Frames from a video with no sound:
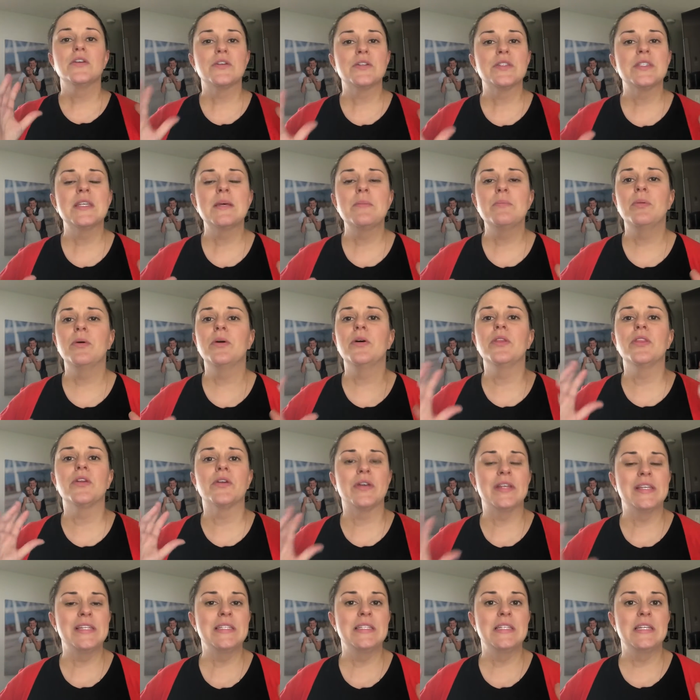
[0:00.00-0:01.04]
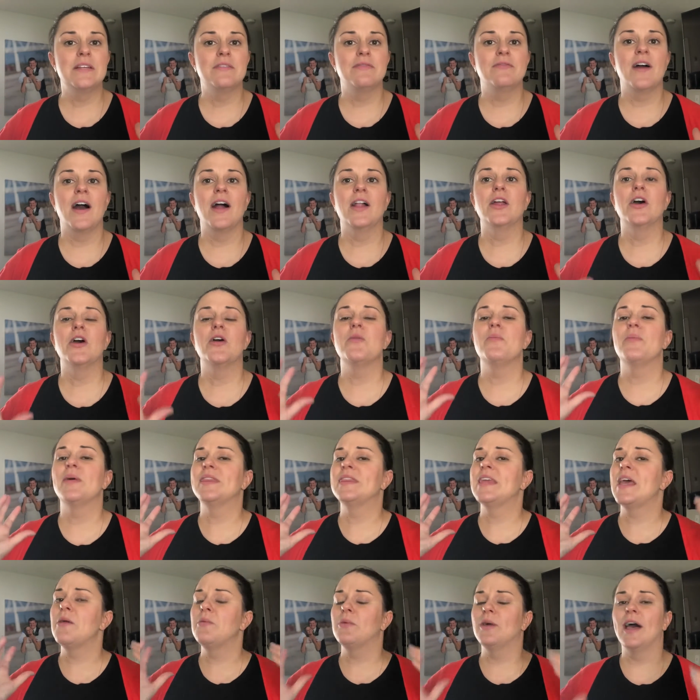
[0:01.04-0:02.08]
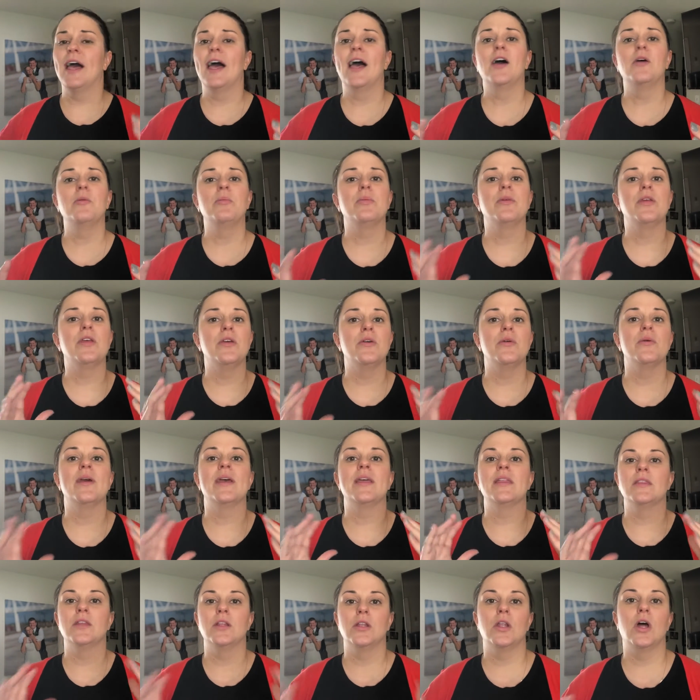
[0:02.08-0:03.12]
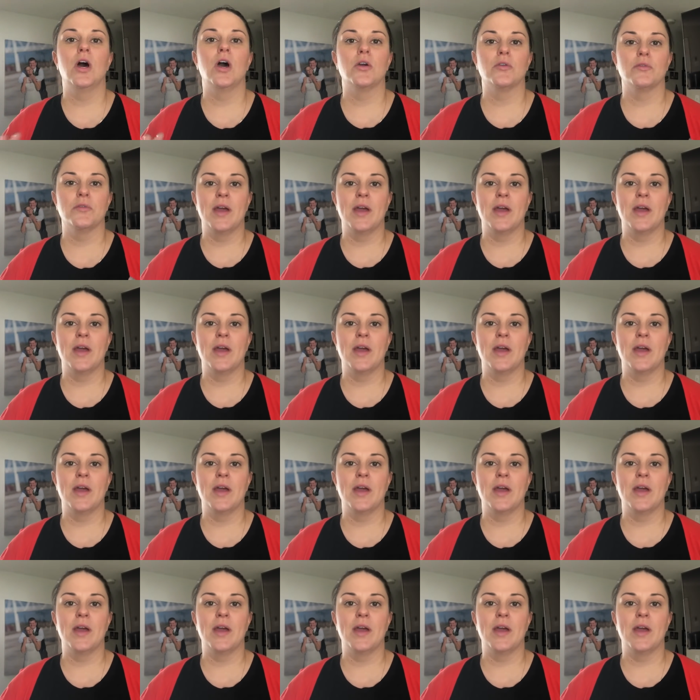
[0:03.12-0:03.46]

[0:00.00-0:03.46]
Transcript: They're simple, they're easy to follow, but they will help you in the long